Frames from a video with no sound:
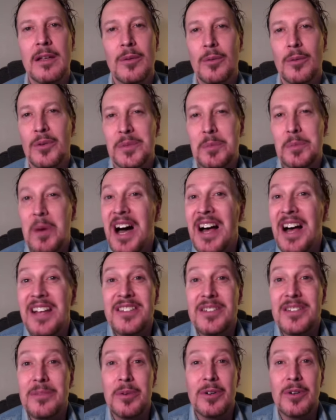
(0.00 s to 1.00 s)
was
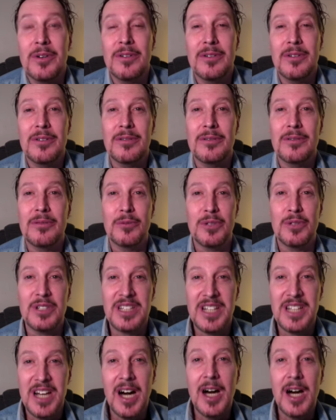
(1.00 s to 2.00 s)
possible
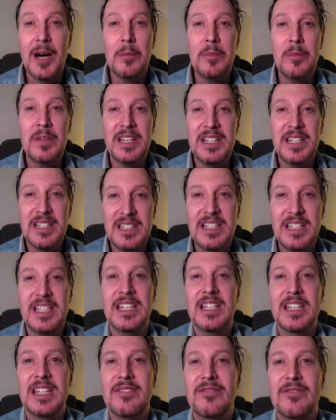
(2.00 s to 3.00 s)
would come
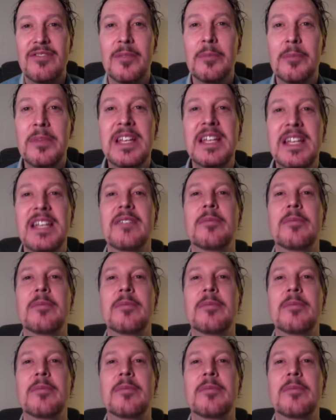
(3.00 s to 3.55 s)
indeed for me.